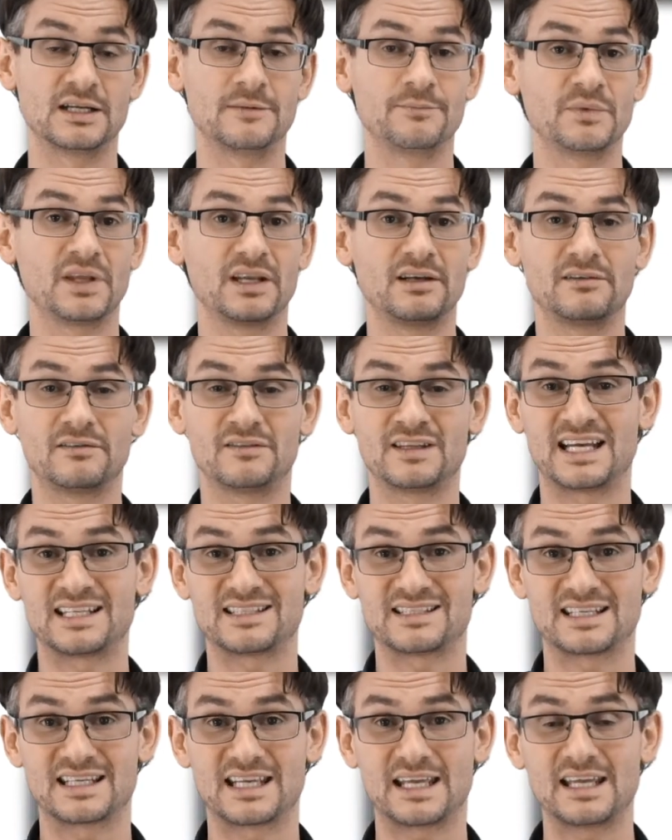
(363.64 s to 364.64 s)
and if that's the
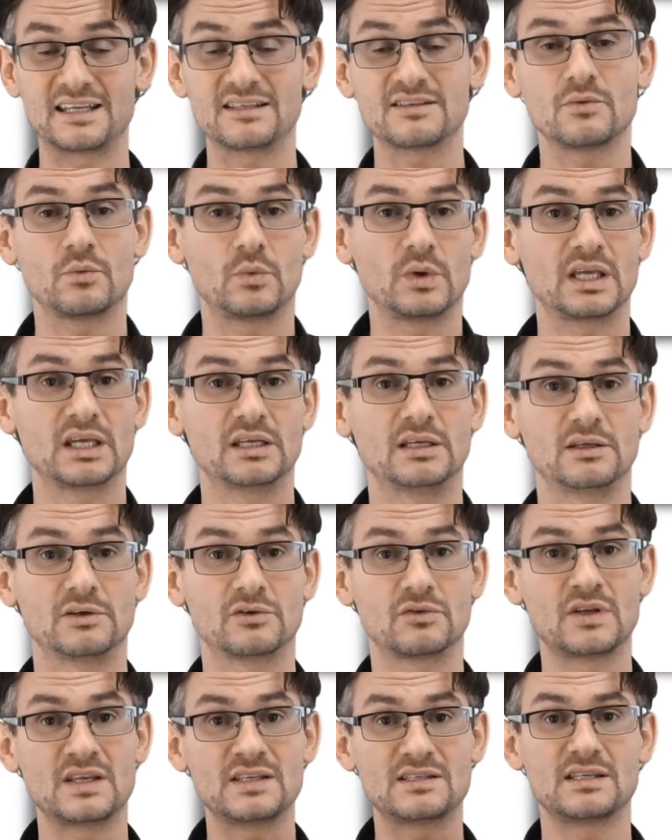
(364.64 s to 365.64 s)
case, we can
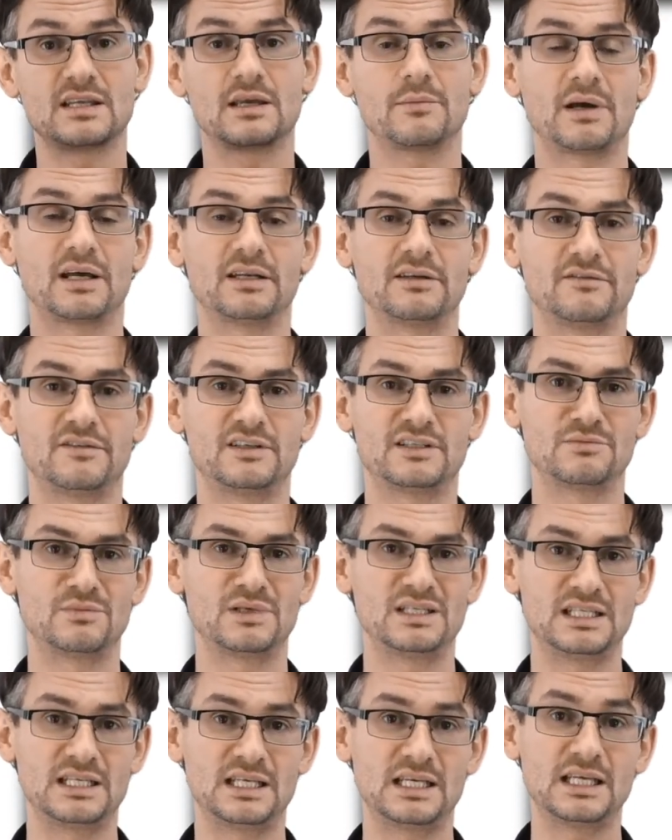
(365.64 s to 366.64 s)
increase the amount of vitamin
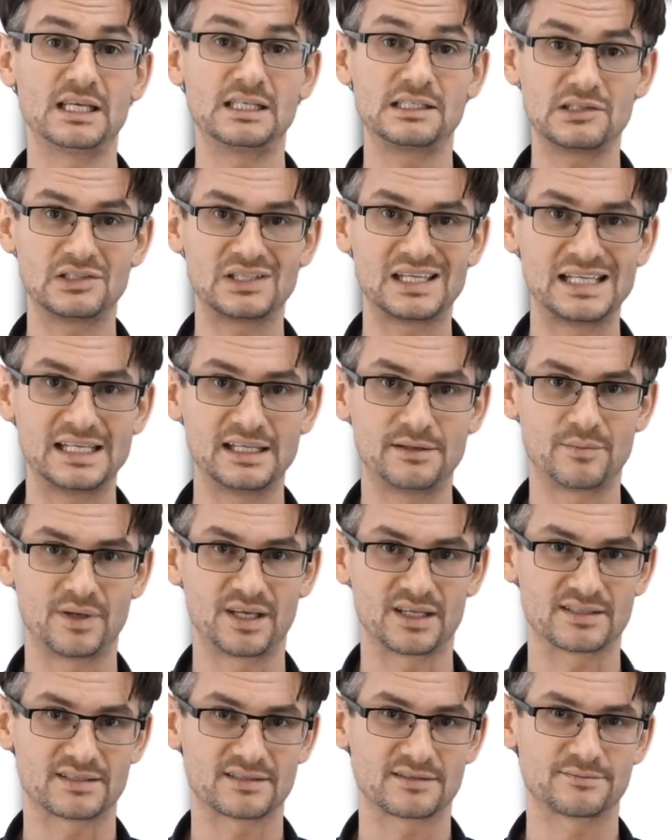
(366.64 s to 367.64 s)
D in your daily
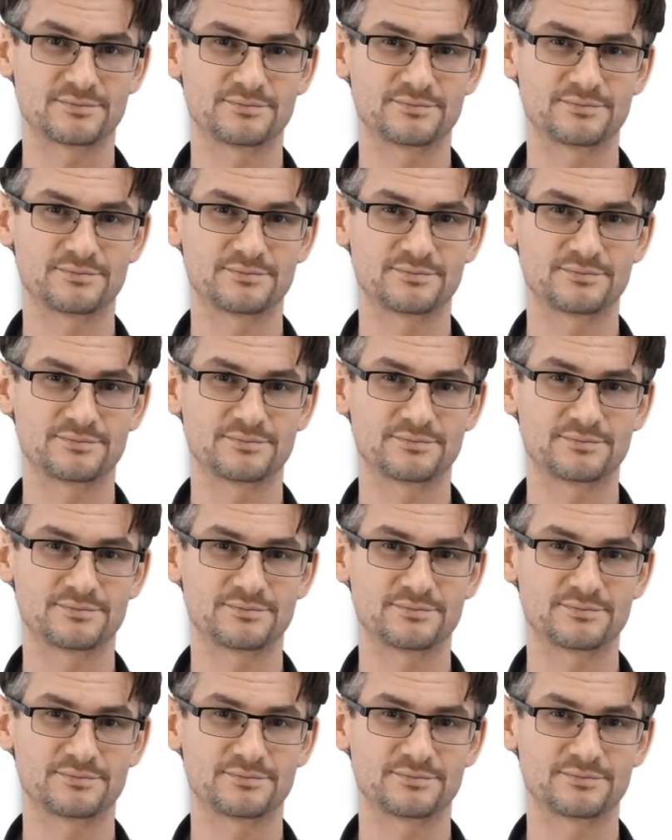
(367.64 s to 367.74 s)
mix.